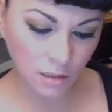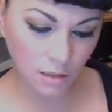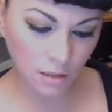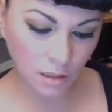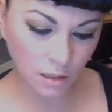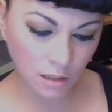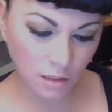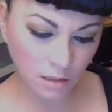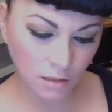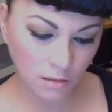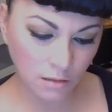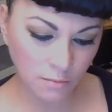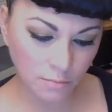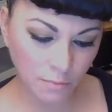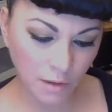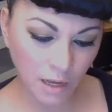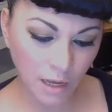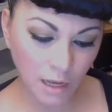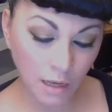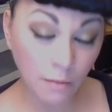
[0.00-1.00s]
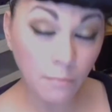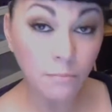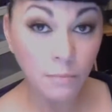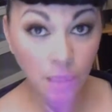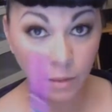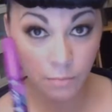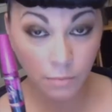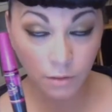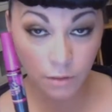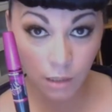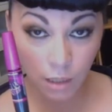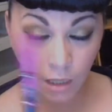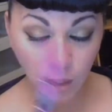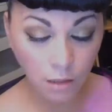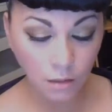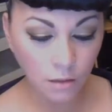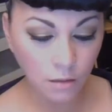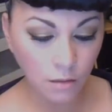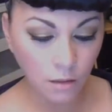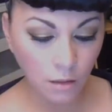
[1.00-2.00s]
It is by
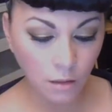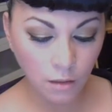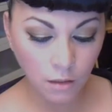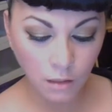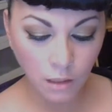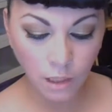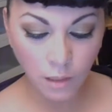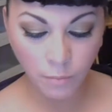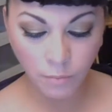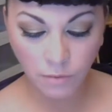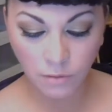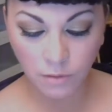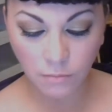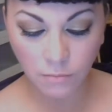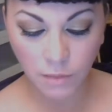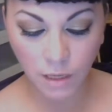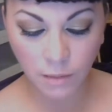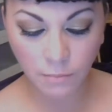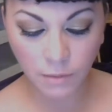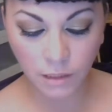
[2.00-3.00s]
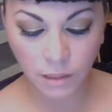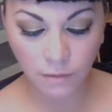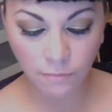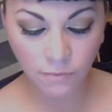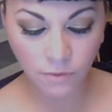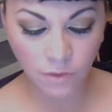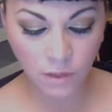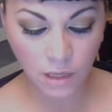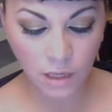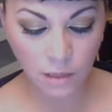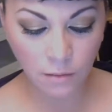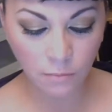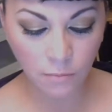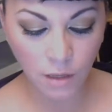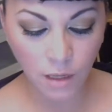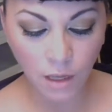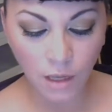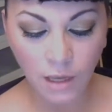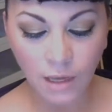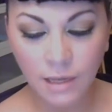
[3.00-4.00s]
Maybelline. Keep with the Maybelline theme.
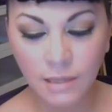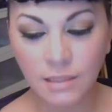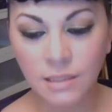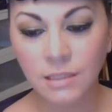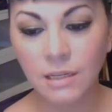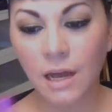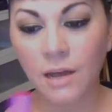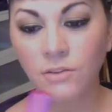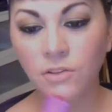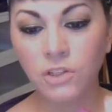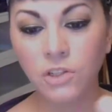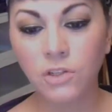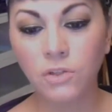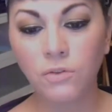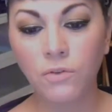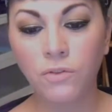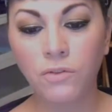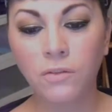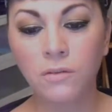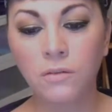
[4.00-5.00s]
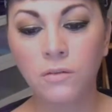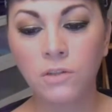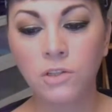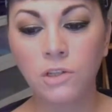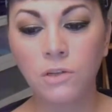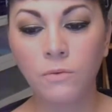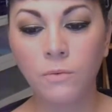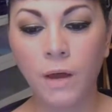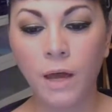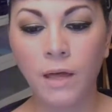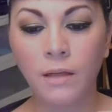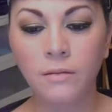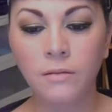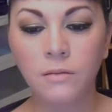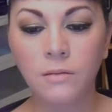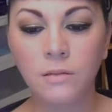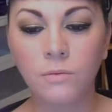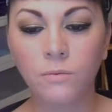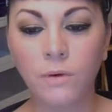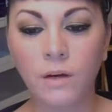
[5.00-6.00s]
It's got two
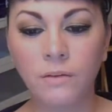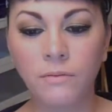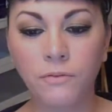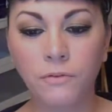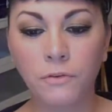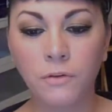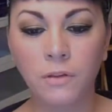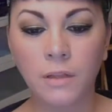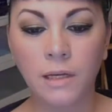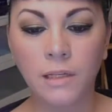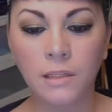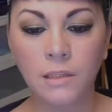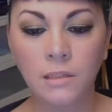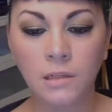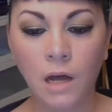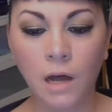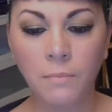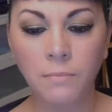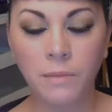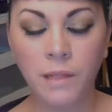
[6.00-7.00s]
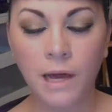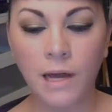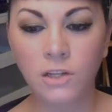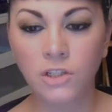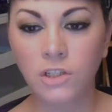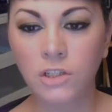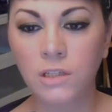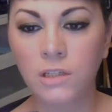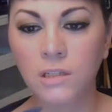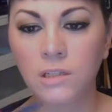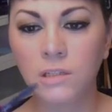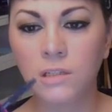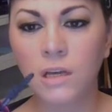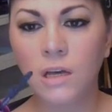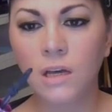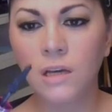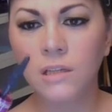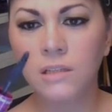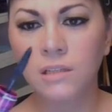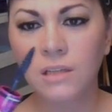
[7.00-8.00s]
ends, one for like the top lashes.
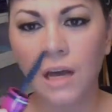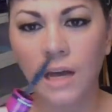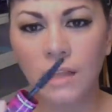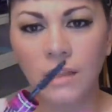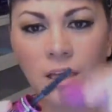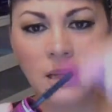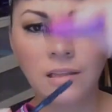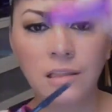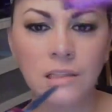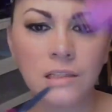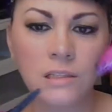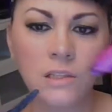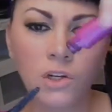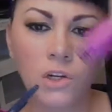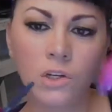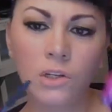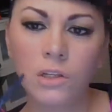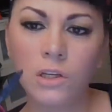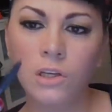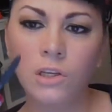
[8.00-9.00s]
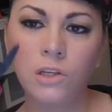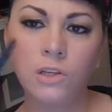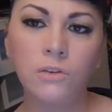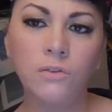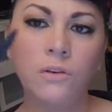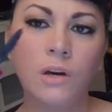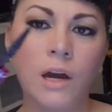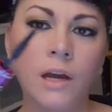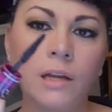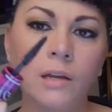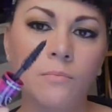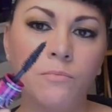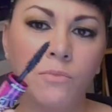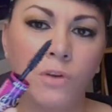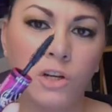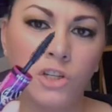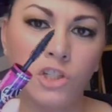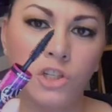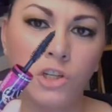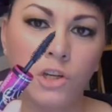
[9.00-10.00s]
It's got like this curly cute kind of
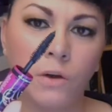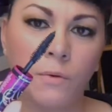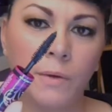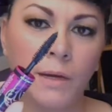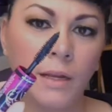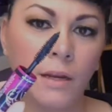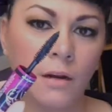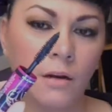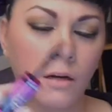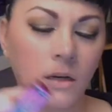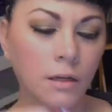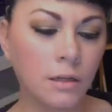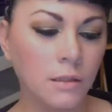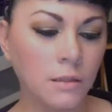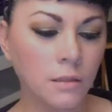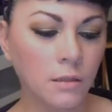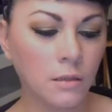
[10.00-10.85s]
brush going on.